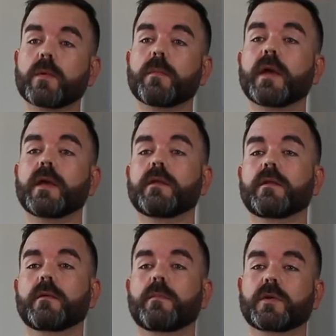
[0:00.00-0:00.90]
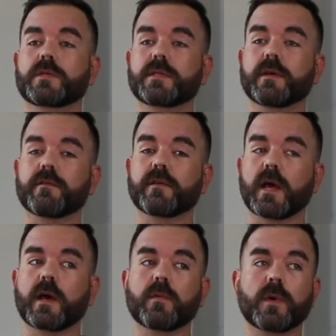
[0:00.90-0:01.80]
remain positive and
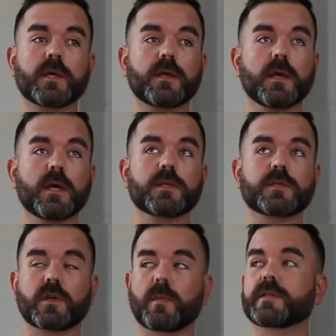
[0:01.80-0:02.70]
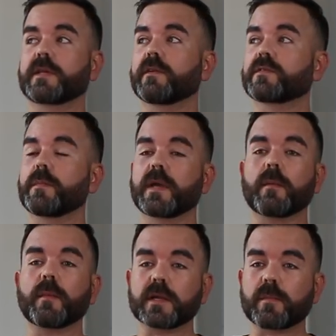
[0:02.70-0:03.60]
how do we stop ourselves from
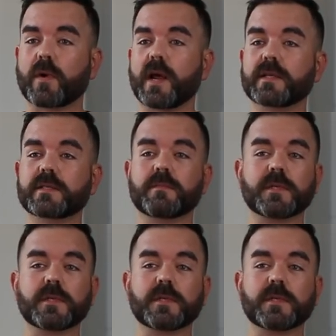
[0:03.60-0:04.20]
becoming depressed,